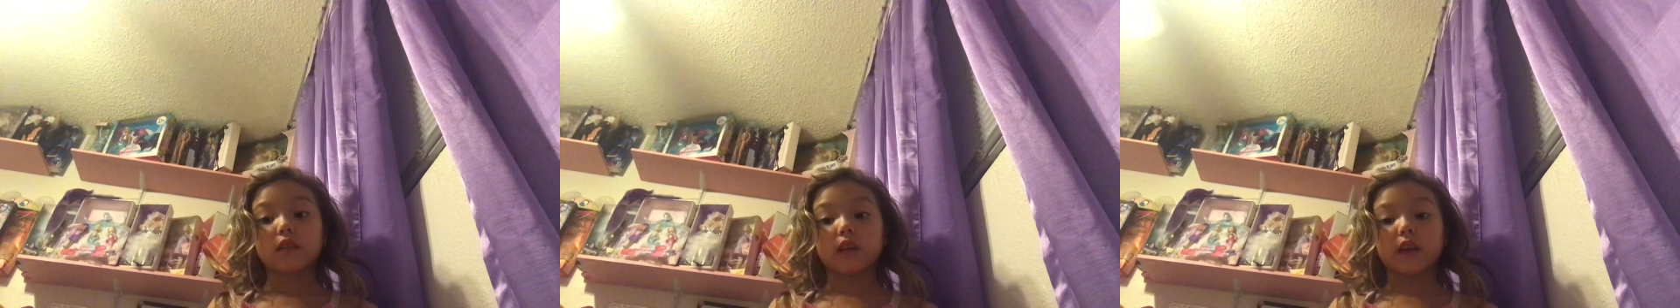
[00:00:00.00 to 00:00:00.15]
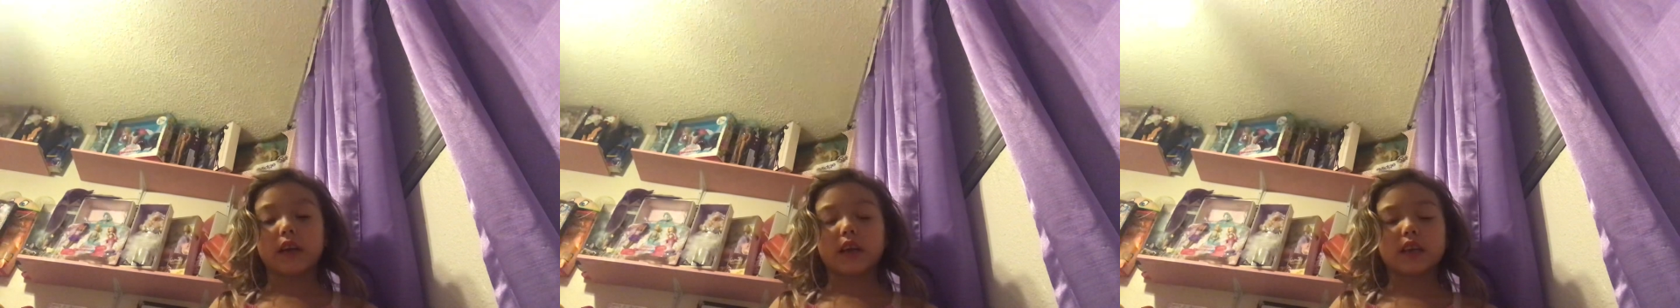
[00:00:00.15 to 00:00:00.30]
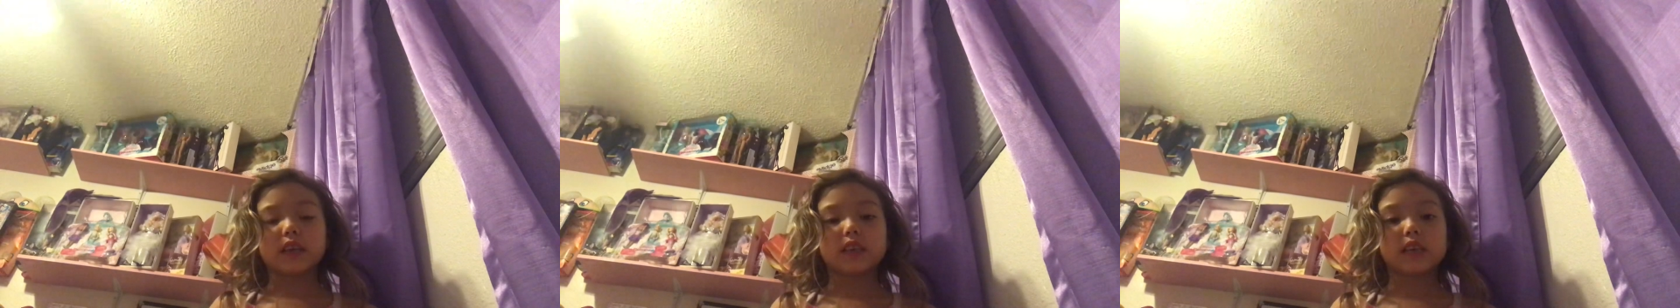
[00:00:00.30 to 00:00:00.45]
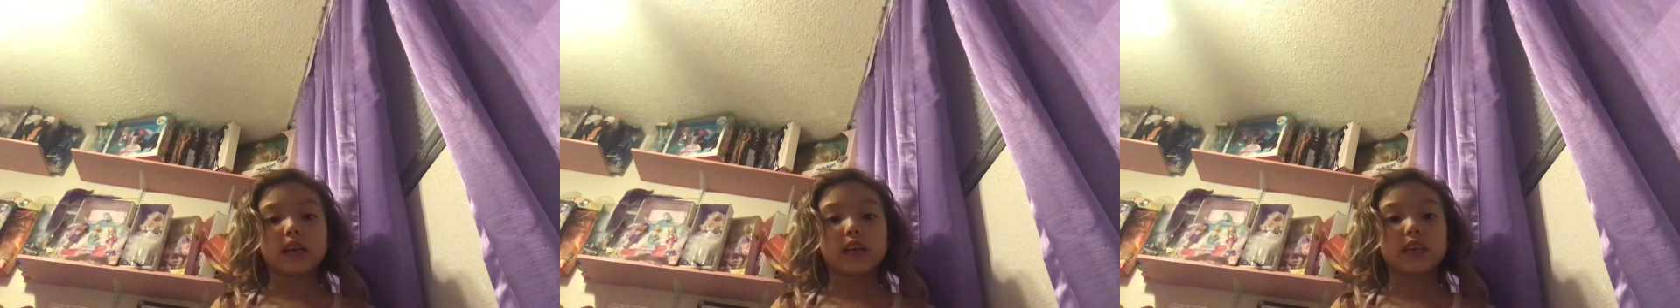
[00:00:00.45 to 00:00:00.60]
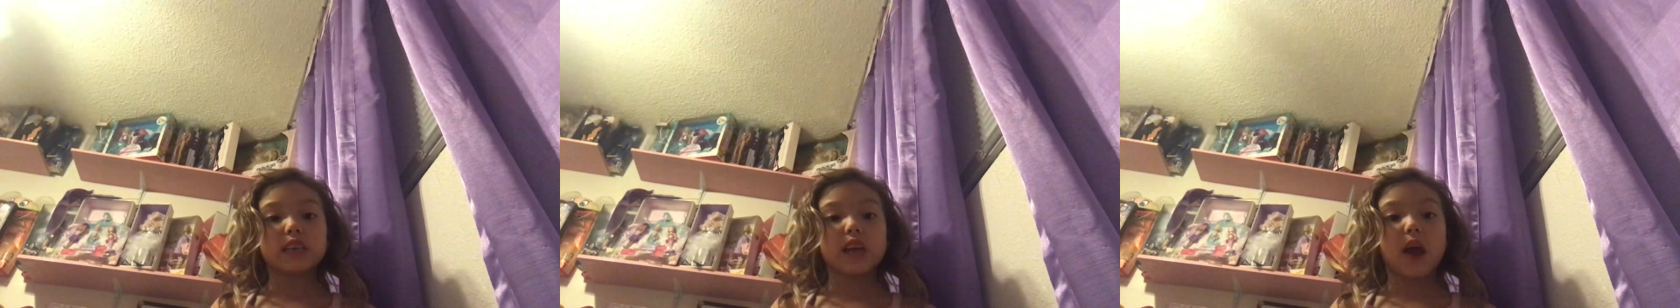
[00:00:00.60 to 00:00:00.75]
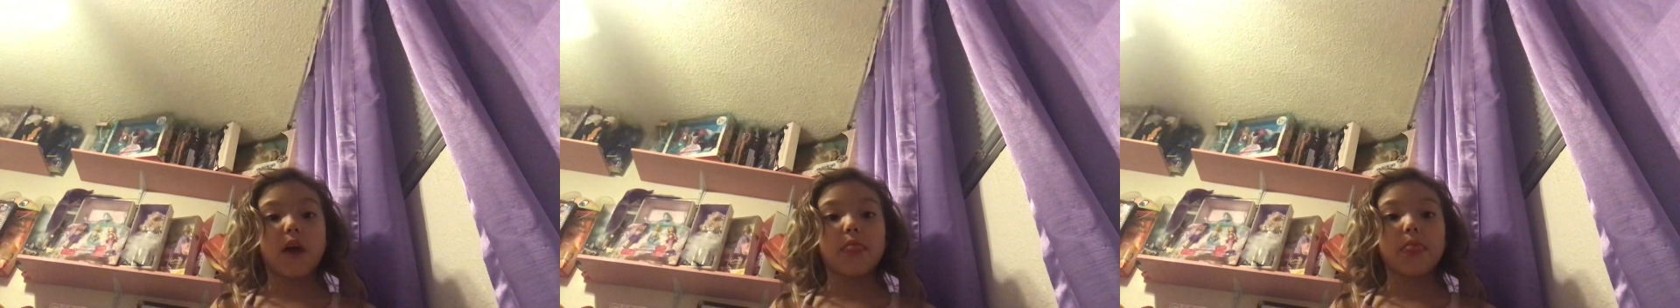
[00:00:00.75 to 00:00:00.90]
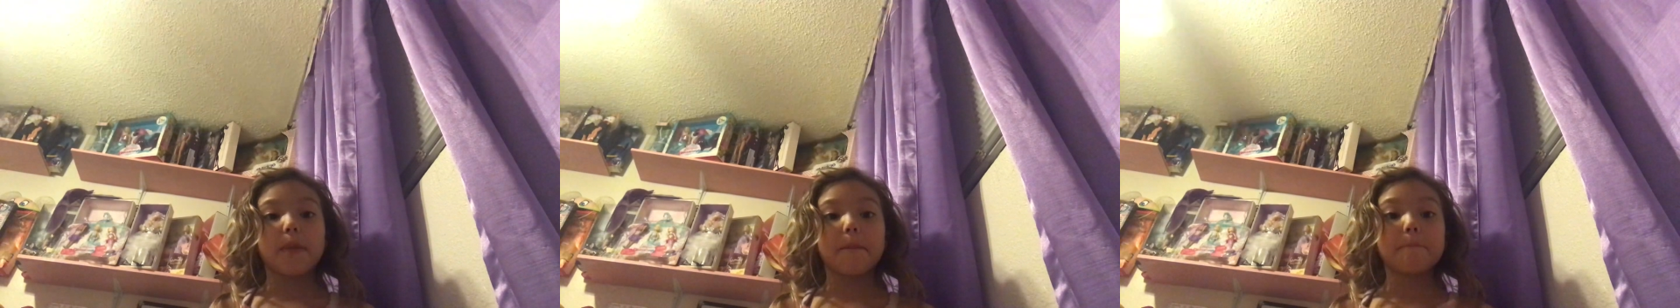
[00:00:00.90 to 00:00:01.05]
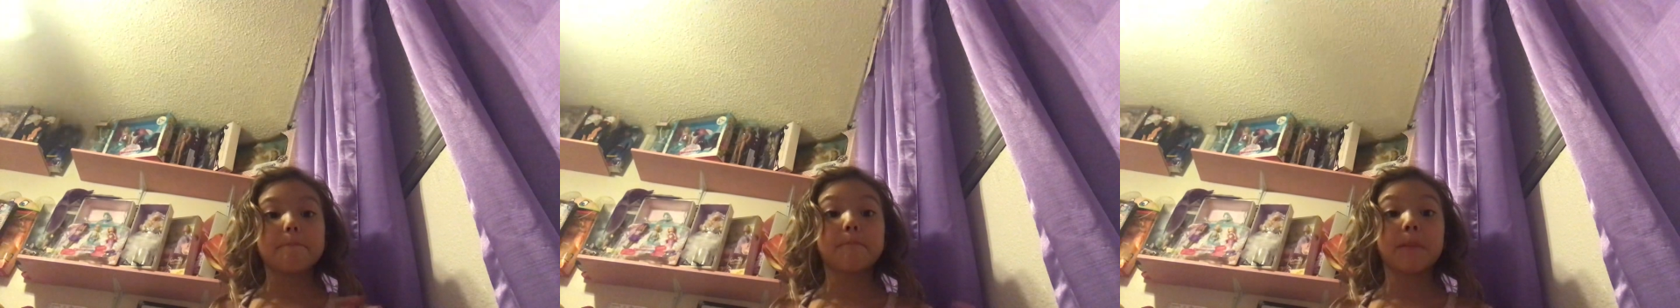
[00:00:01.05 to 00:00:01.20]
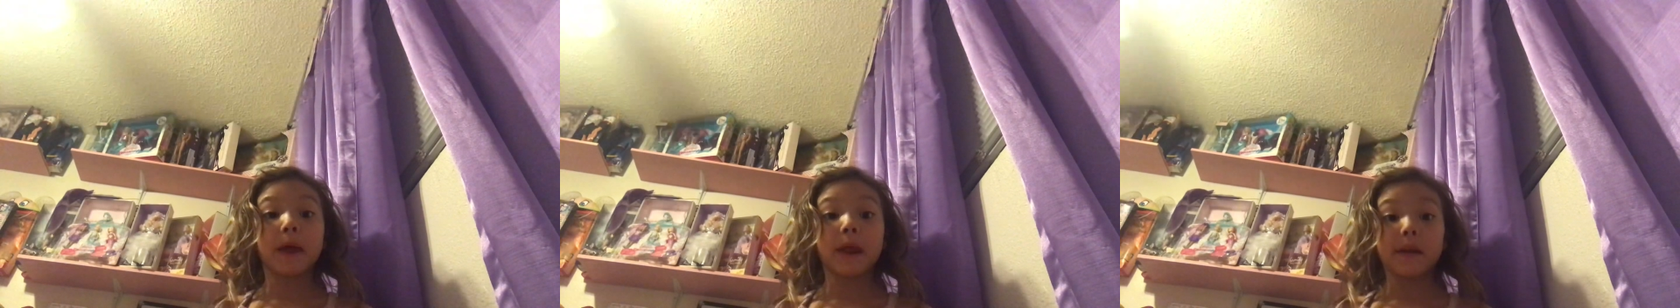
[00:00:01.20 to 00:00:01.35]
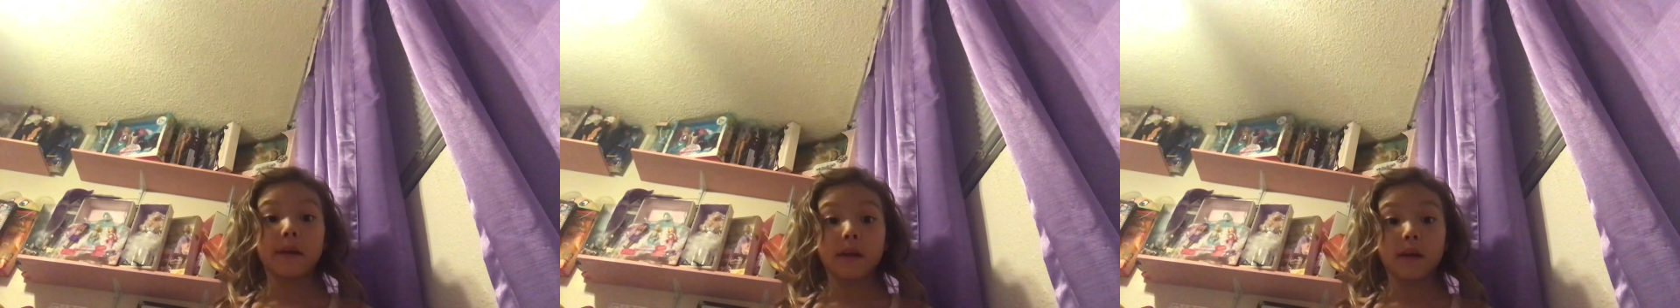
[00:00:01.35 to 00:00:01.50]
like change out the
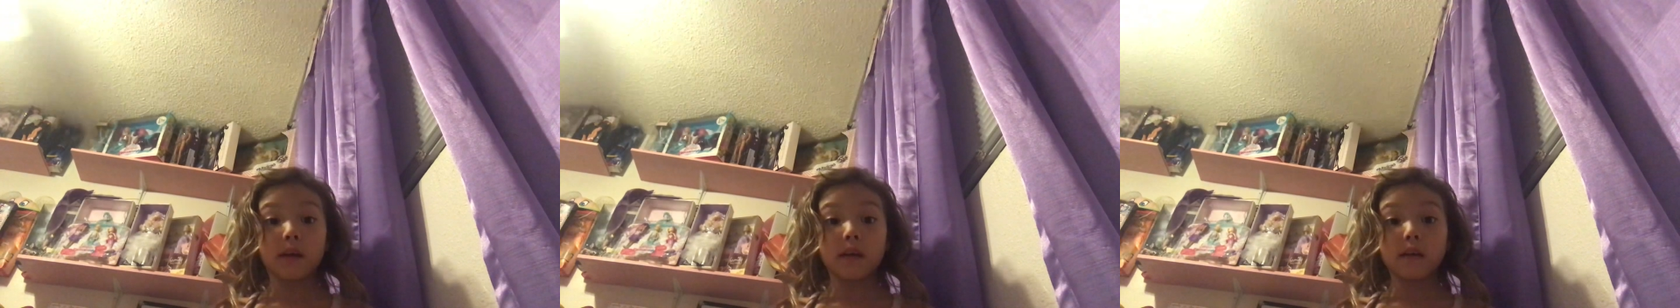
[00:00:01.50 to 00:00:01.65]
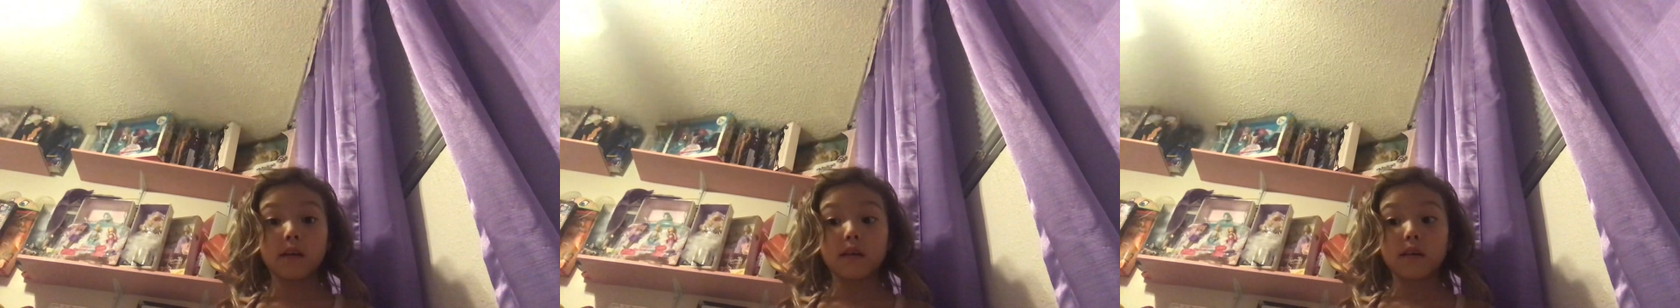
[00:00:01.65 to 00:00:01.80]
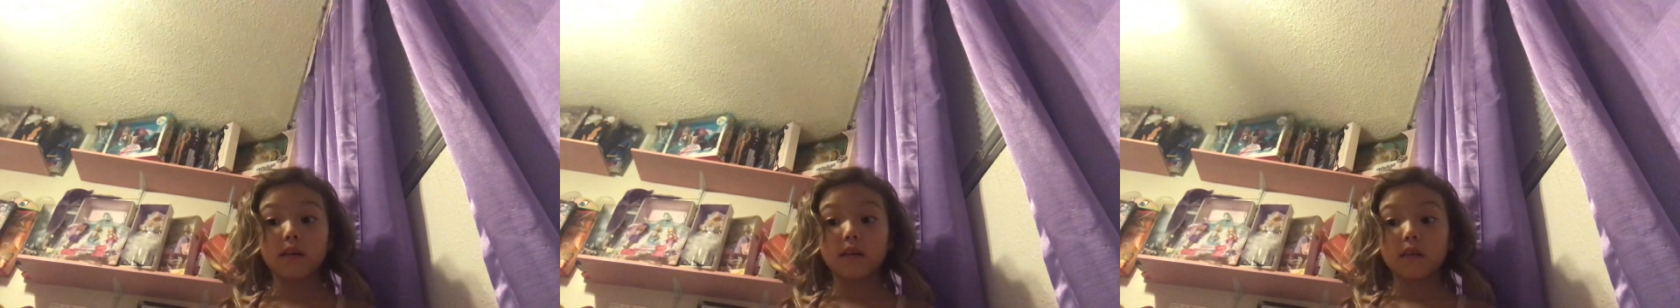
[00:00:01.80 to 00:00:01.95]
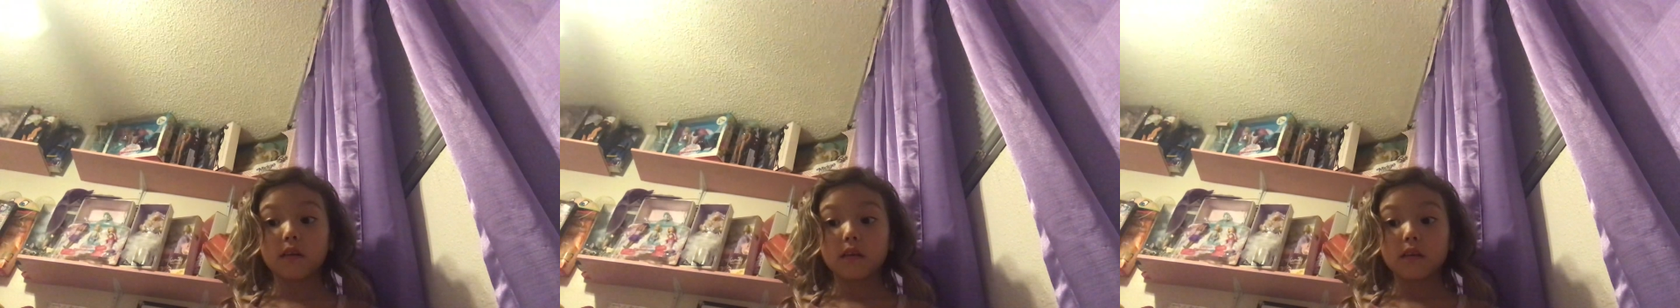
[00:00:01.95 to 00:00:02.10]
bedding